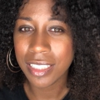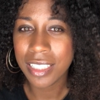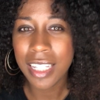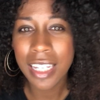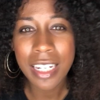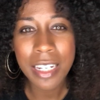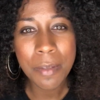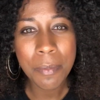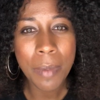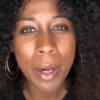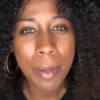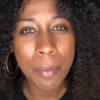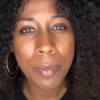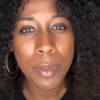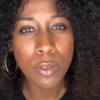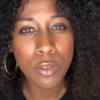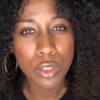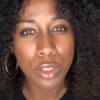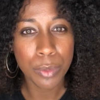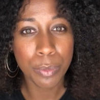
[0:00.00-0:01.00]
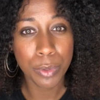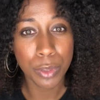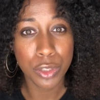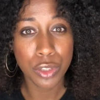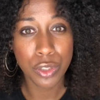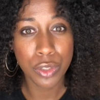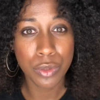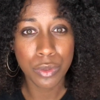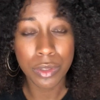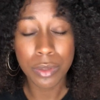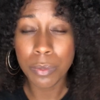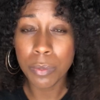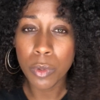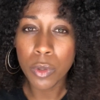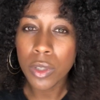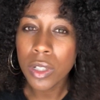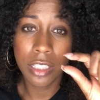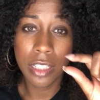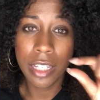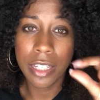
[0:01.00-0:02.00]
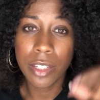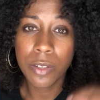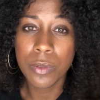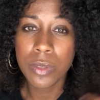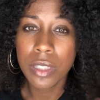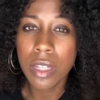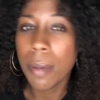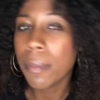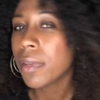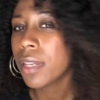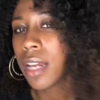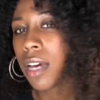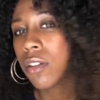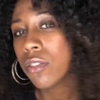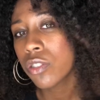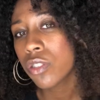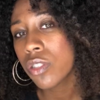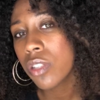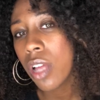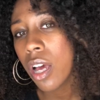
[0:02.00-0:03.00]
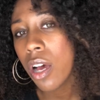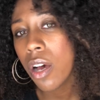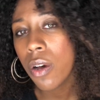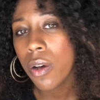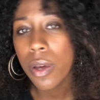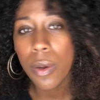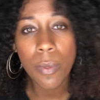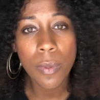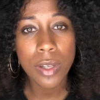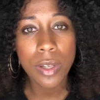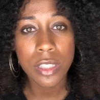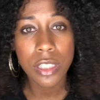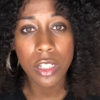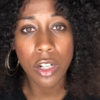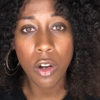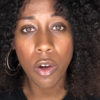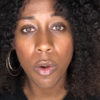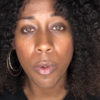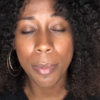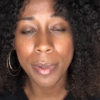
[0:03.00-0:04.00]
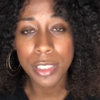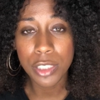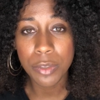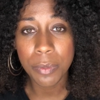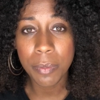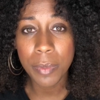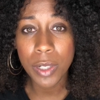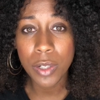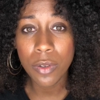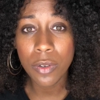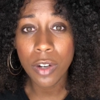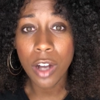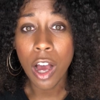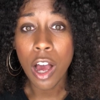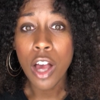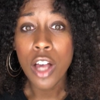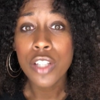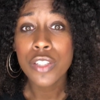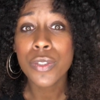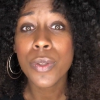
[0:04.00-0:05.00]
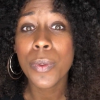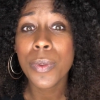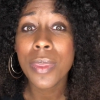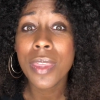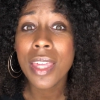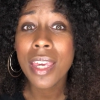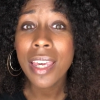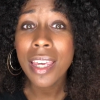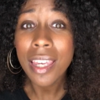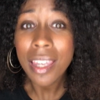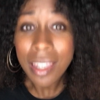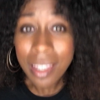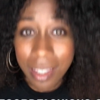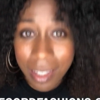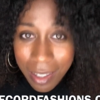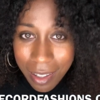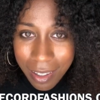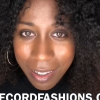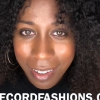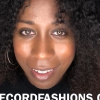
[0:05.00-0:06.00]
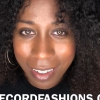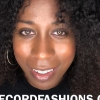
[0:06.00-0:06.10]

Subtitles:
getting my milk to produce more. Like, it was coming out slow. It wasn't a whole bunch of milk. So then